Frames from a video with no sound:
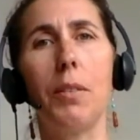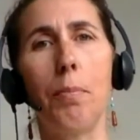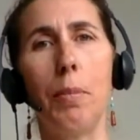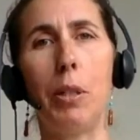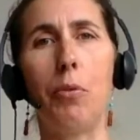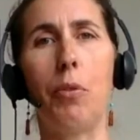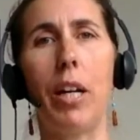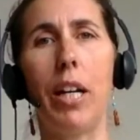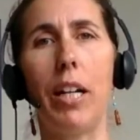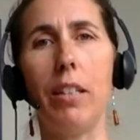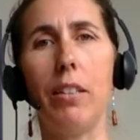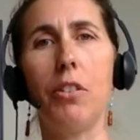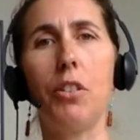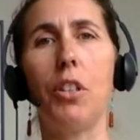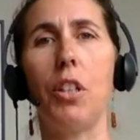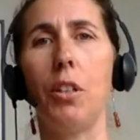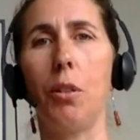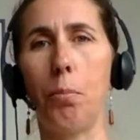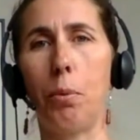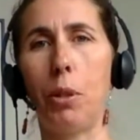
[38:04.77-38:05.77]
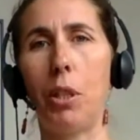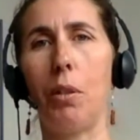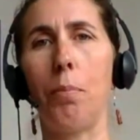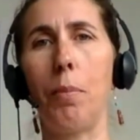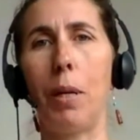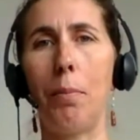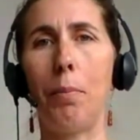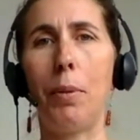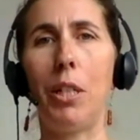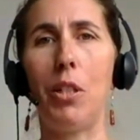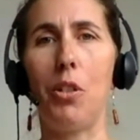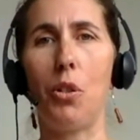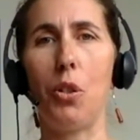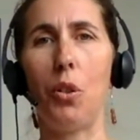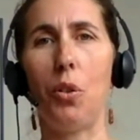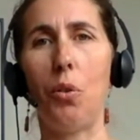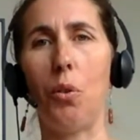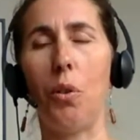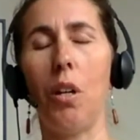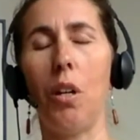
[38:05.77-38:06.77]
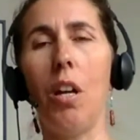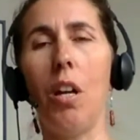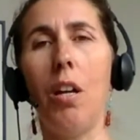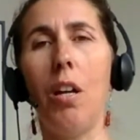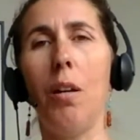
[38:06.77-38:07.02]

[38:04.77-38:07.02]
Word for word: mid-range, then your blood might be too.